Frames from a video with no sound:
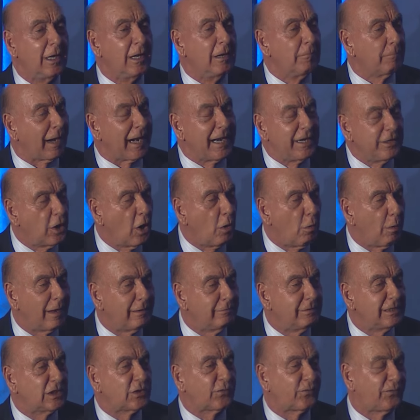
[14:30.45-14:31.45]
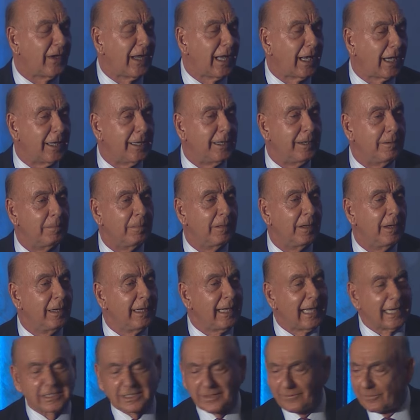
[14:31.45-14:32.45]
but I know how he's feeling.
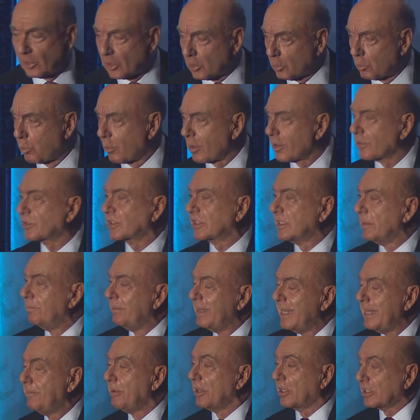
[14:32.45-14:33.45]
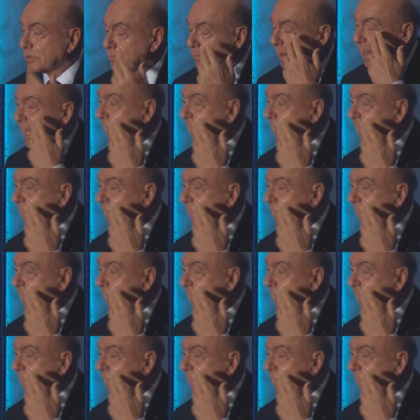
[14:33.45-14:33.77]
He has to be a little worse than me because my